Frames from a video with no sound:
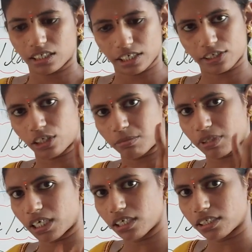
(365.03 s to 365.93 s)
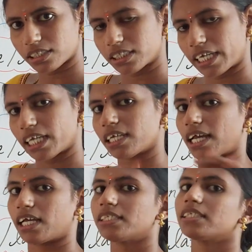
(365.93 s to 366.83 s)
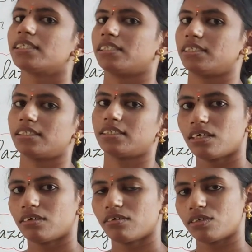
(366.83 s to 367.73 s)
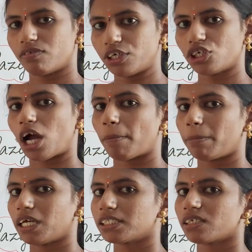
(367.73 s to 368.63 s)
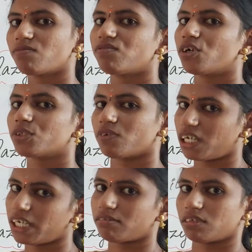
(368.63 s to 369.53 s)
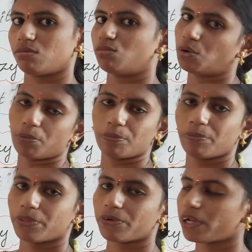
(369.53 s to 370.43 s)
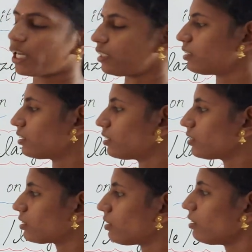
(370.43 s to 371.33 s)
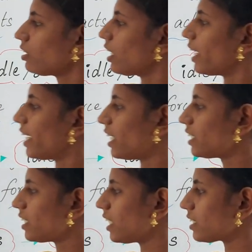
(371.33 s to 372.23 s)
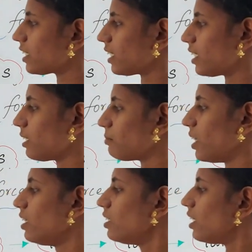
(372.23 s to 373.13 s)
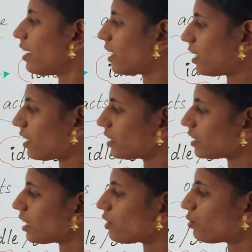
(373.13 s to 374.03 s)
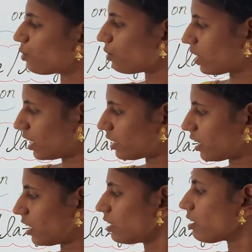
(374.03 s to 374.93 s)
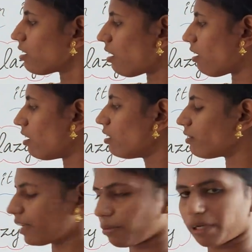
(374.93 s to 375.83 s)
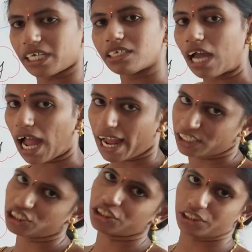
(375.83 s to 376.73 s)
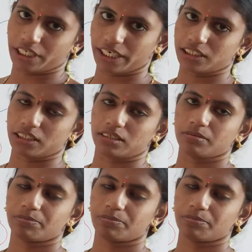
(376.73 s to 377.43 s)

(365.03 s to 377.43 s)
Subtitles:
It will be staying as it is. When you apply some force only, it will move, right? So inertia is nothing but tendency to do nothing or remain unchanged.